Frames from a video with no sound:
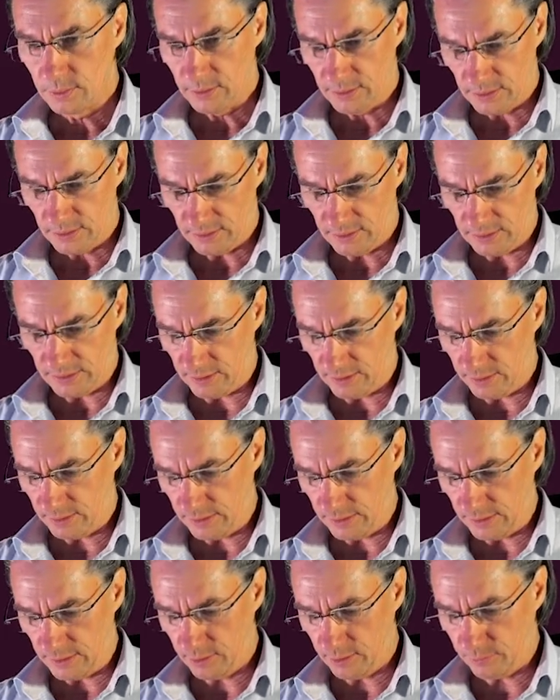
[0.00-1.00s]
and then
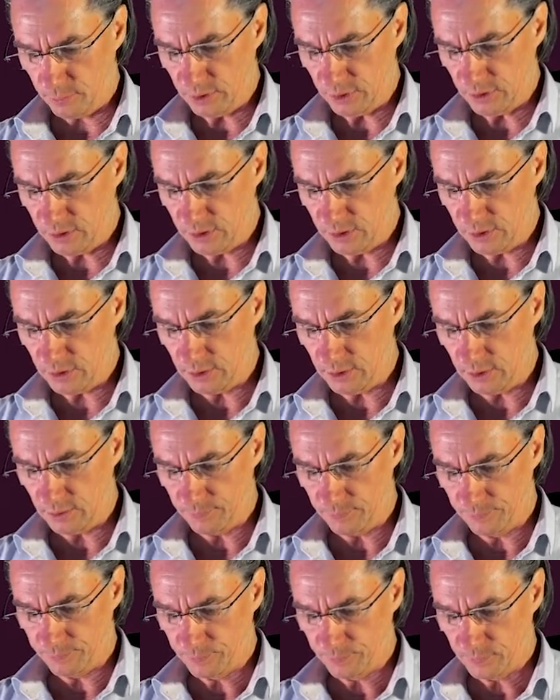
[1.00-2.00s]
apt,
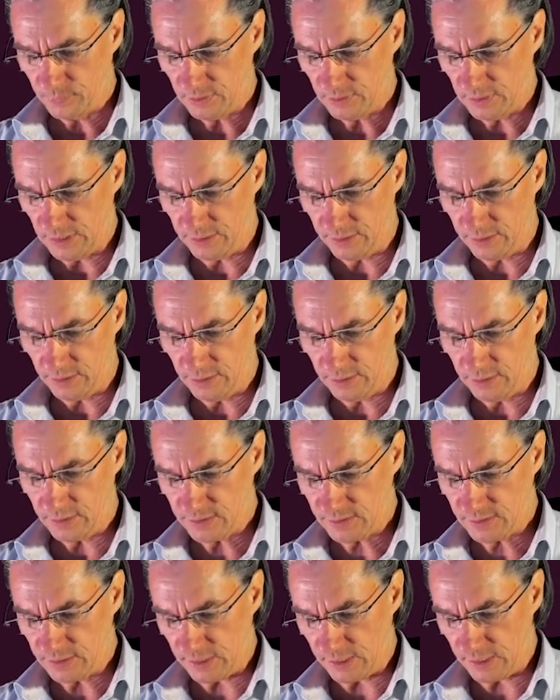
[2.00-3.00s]
then
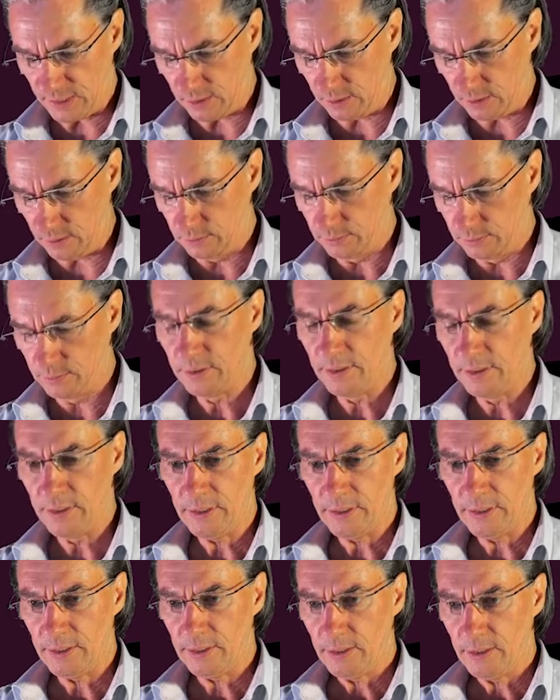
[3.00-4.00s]
install.
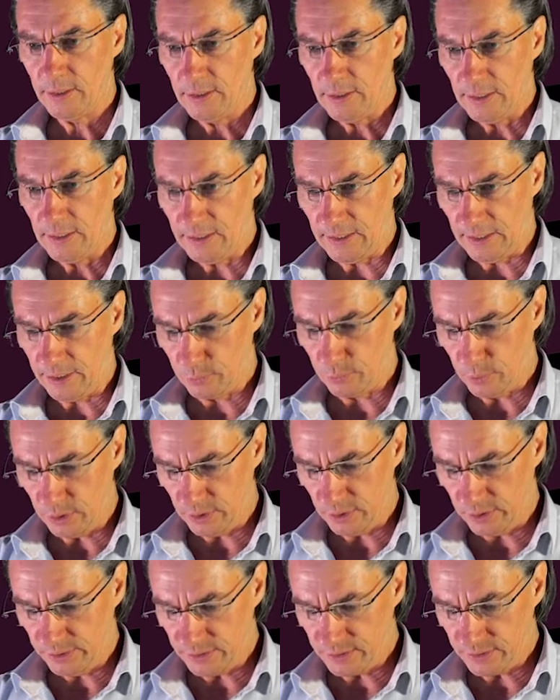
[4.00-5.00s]
And I
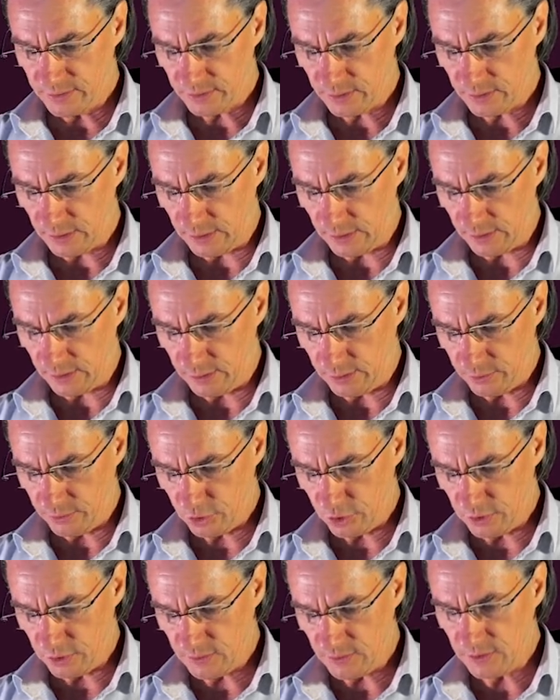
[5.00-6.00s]
will install
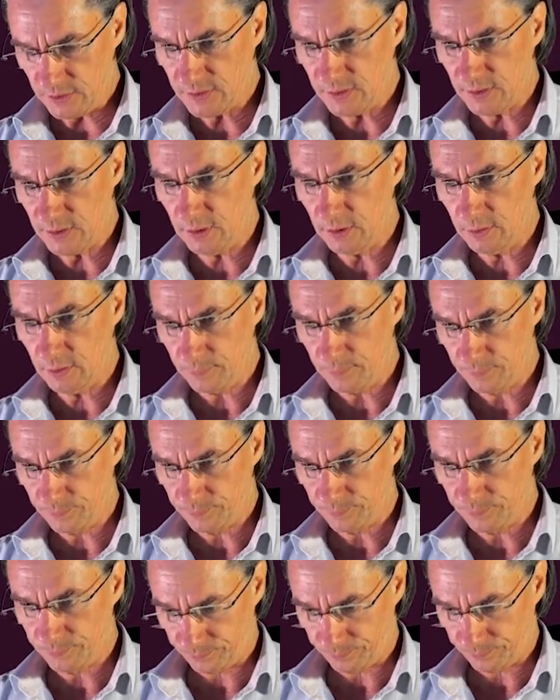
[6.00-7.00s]
gcc,
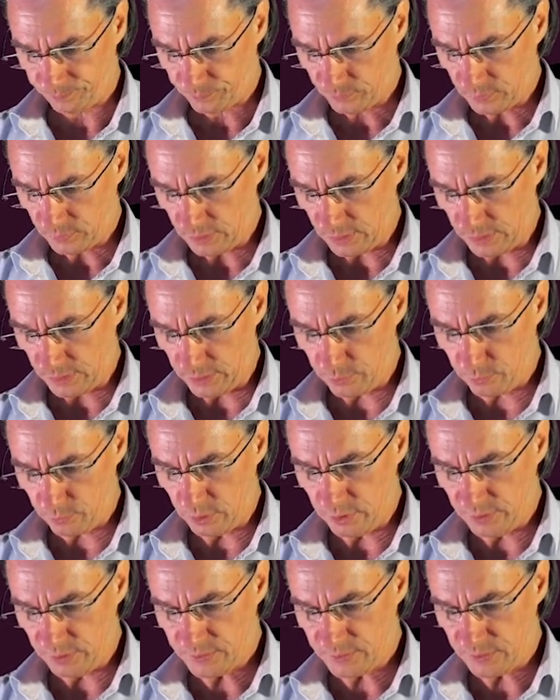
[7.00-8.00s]
I will
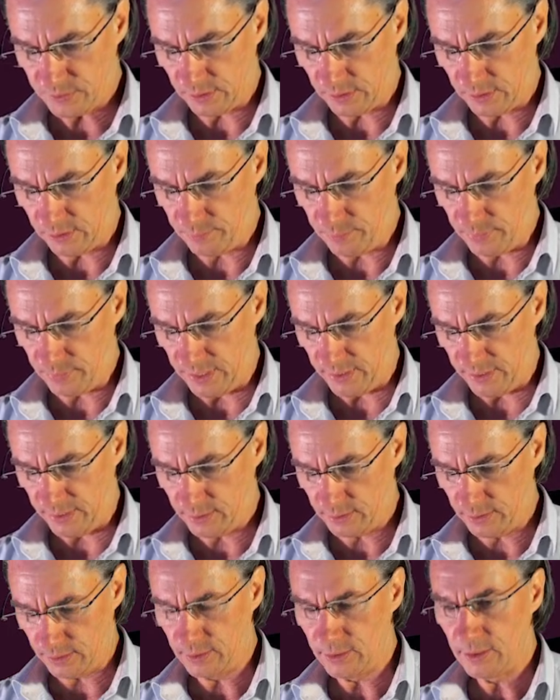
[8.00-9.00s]
install
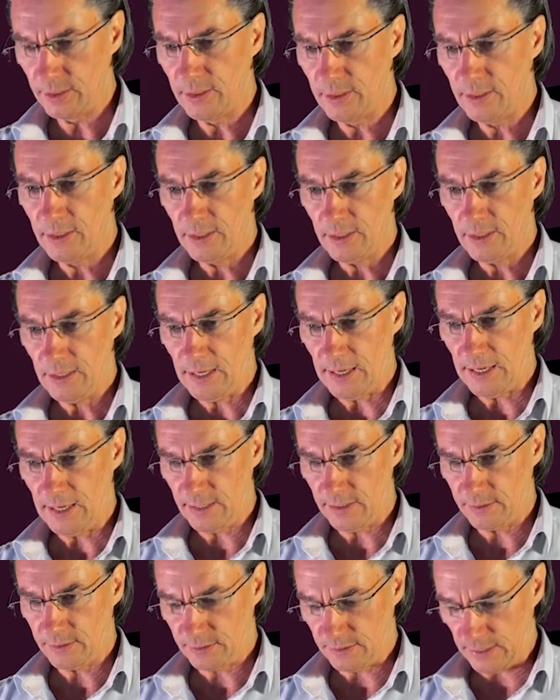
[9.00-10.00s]
make,
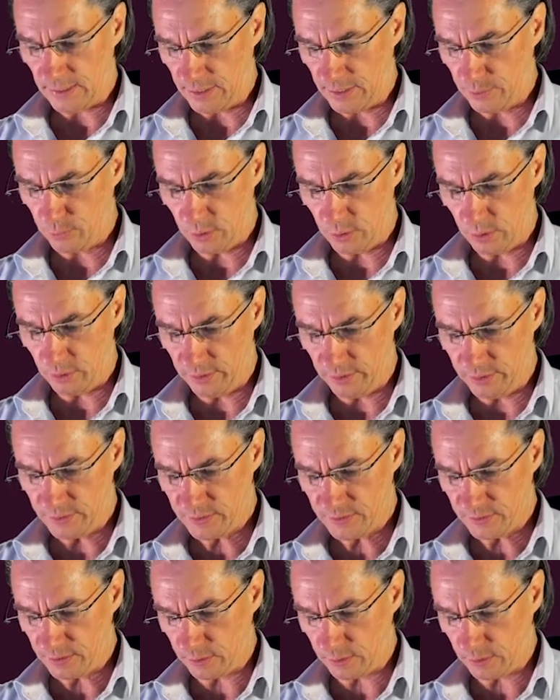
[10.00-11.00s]
and I will
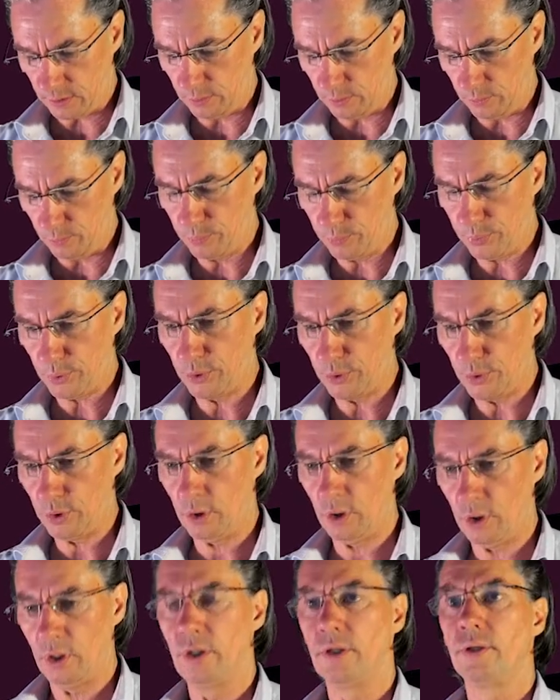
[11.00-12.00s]
install perl,